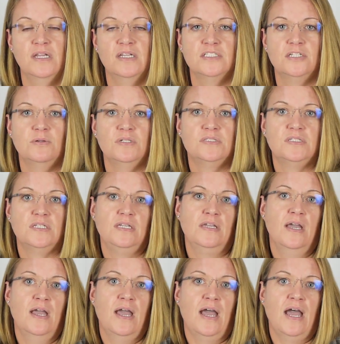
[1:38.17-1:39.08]
So it's
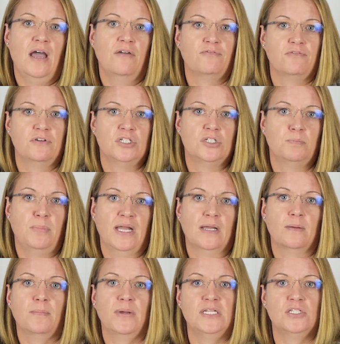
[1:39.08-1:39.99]
the average
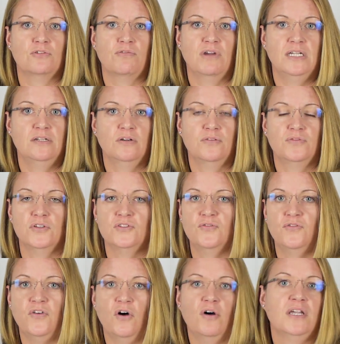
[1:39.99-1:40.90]
bank base rate of the
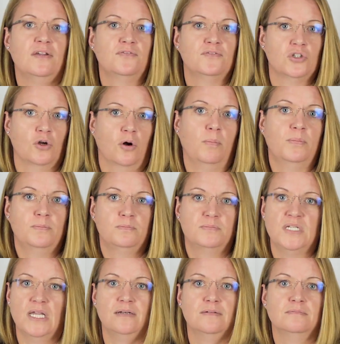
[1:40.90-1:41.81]
5
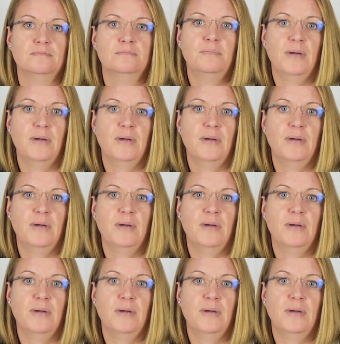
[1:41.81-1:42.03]
top 10